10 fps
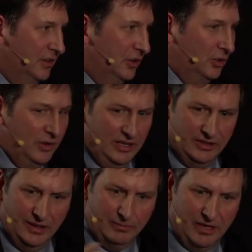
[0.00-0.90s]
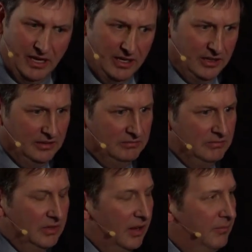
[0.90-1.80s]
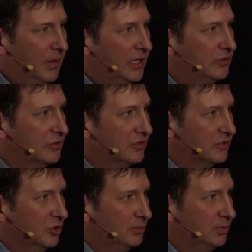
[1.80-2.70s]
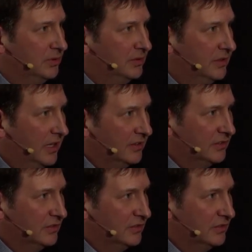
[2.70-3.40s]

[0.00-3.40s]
who ended up getting a major scoop as the